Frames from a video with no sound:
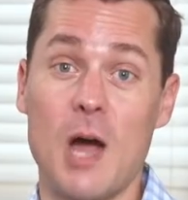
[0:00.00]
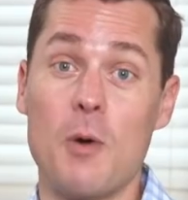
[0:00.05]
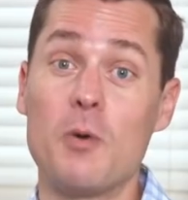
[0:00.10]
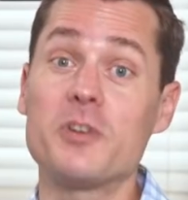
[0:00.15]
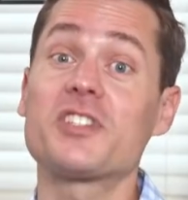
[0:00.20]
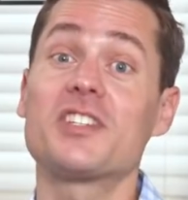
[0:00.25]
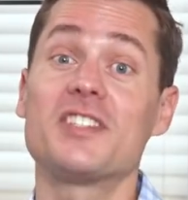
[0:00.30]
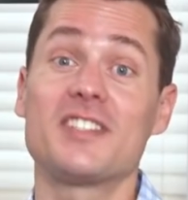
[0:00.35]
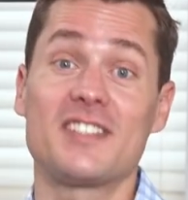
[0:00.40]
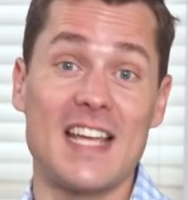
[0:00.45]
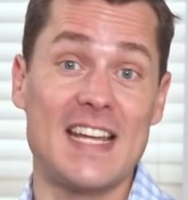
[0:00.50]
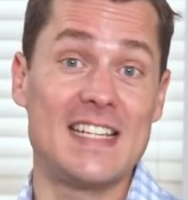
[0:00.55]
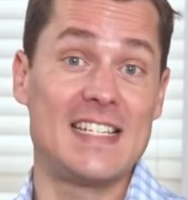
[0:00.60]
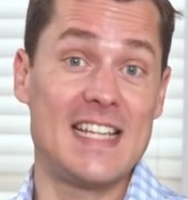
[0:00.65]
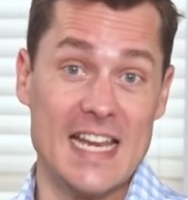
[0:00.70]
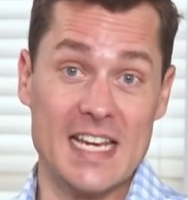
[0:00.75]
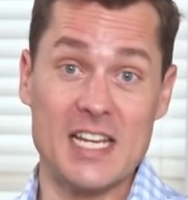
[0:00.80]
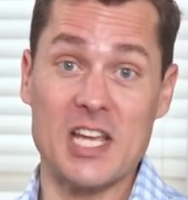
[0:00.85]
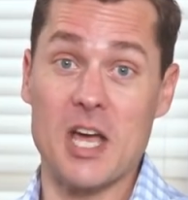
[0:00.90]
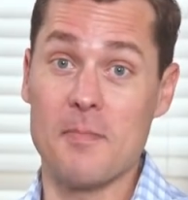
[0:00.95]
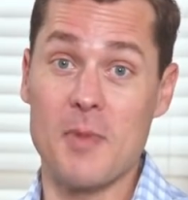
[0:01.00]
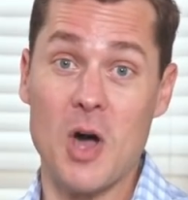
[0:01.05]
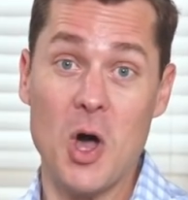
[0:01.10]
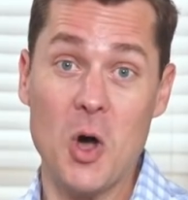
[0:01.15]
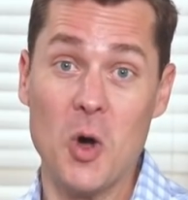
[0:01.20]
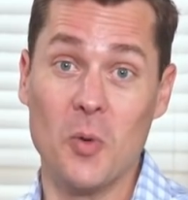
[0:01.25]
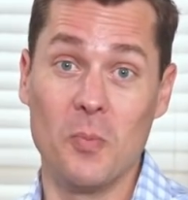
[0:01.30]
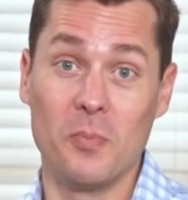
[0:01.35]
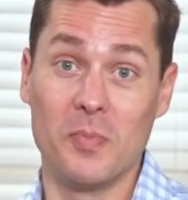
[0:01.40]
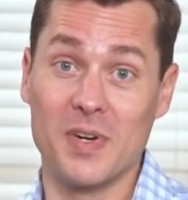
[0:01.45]
I was gonna say Dean come
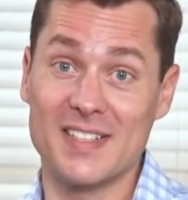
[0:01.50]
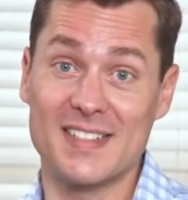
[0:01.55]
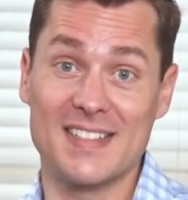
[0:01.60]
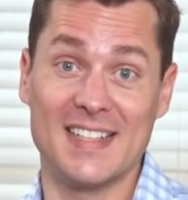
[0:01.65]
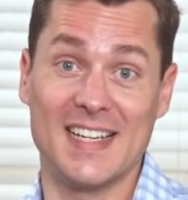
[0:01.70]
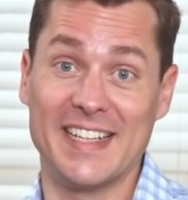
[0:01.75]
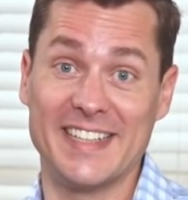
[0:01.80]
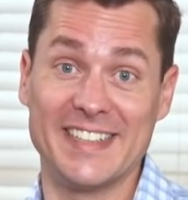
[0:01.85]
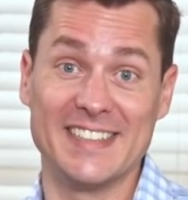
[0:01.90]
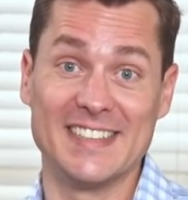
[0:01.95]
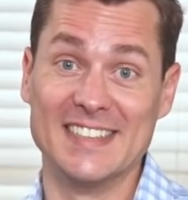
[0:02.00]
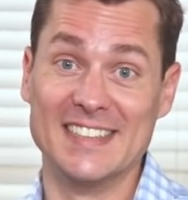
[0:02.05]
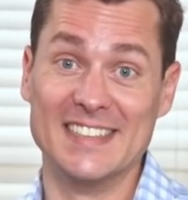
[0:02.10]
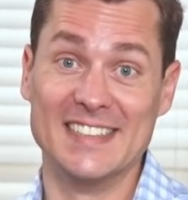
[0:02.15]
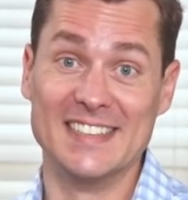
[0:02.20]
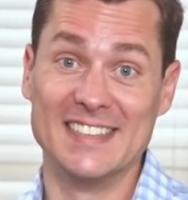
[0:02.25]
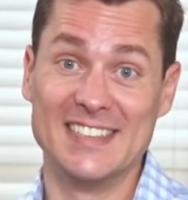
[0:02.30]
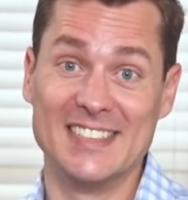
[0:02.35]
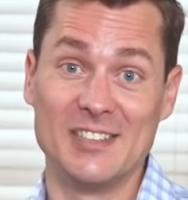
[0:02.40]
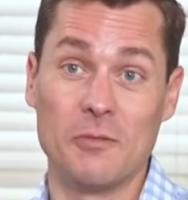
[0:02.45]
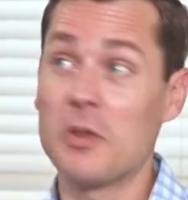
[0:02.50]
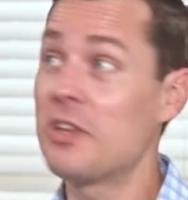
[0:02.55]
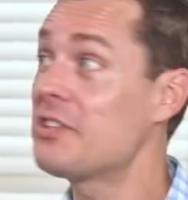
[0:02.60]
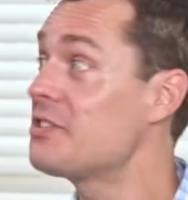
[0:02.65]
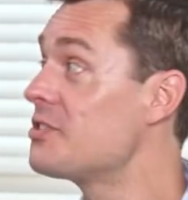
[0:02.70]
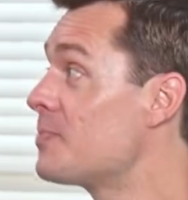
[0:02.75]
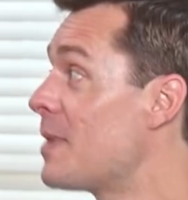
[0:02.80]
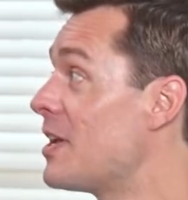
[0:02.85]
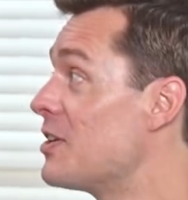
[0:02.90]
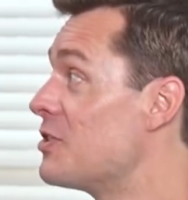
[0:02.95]
home, but well,
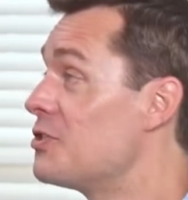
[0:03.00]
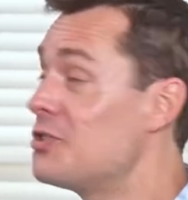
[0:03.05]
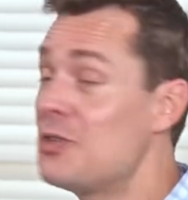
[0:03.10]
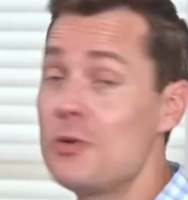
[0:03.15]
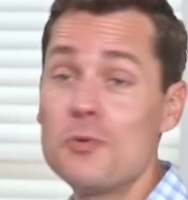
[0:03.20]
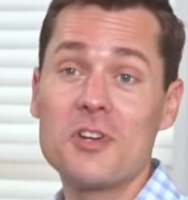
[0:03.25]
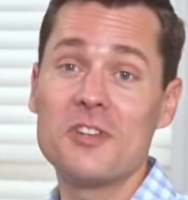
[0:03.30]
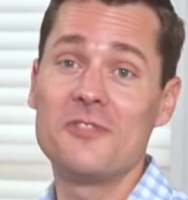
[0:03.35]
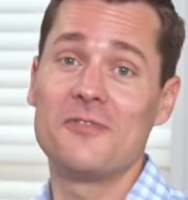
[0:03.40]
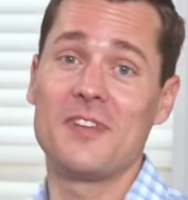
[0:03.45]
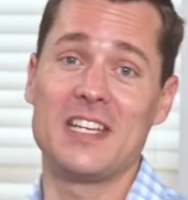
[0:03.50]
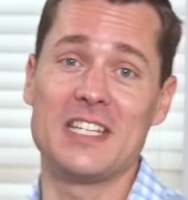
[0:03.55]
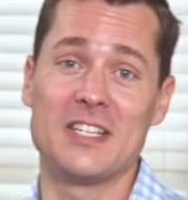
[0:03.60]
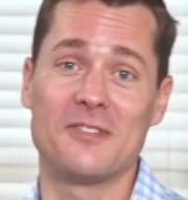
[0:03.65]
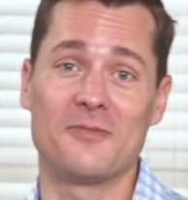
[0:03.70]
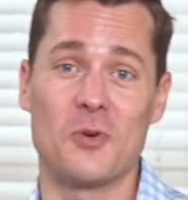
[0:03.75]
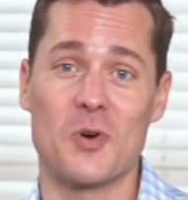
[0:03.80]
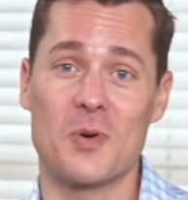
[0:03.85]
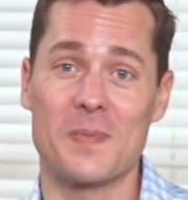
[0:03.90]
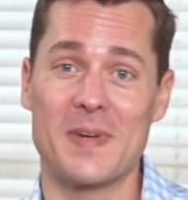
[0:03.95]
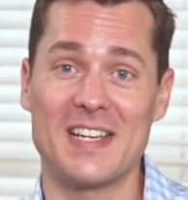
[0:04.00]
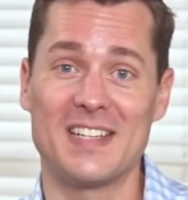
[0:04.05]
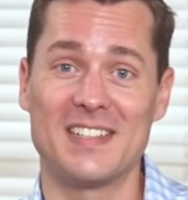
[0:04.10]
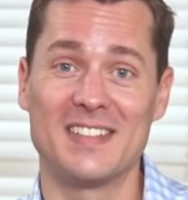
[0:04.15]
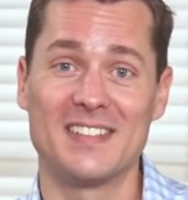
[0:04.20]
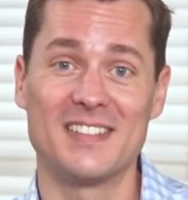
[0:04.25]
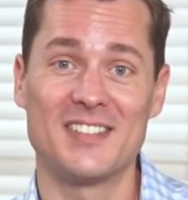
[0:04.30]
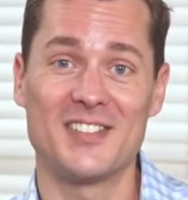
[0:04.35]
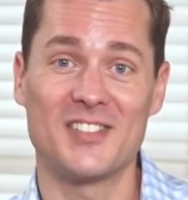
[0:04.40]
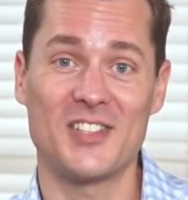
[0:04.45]
this has been too convenient for me.
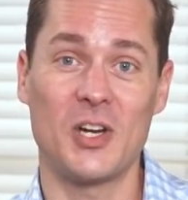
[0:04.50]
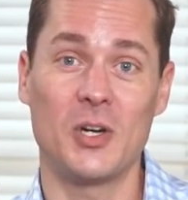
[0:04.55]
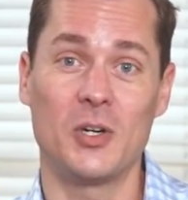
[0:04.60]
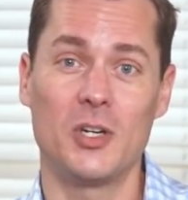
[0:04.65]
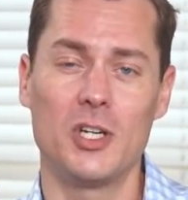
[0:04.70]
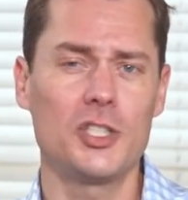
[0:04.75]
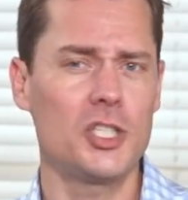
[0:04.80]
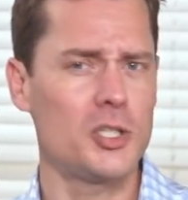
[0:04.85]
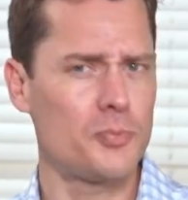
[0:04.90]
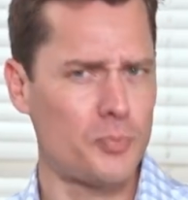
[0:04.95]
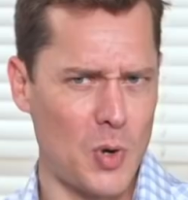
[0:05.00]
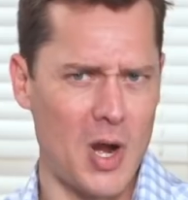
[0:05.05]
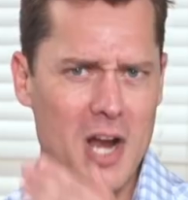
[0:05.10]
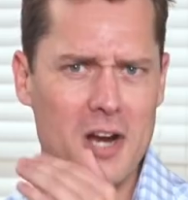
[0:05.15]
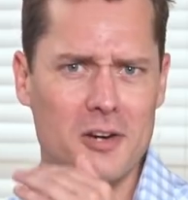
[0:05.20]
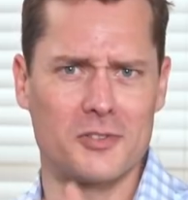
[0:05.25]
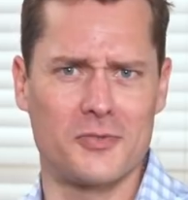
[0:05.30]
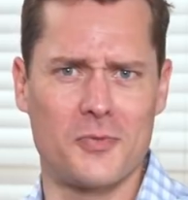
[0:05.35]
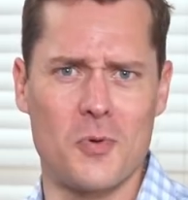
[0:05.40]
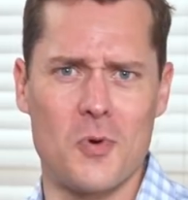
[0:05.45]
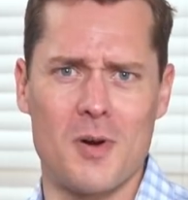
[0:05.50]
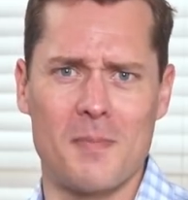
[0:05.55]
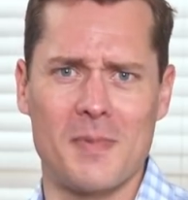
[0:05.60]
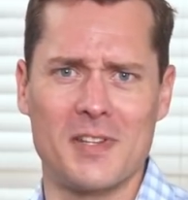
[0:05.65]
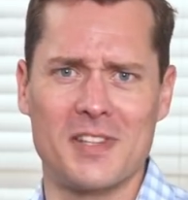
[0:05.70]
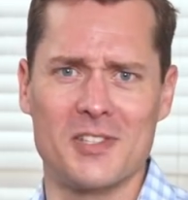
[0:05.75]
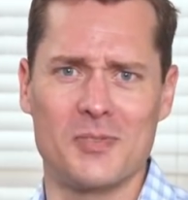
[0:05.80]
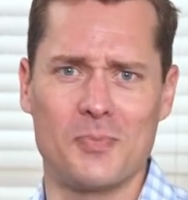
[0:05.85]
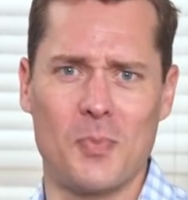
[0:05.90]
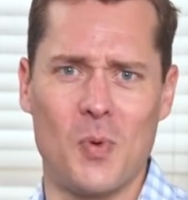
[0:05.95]
So just prayers for him at this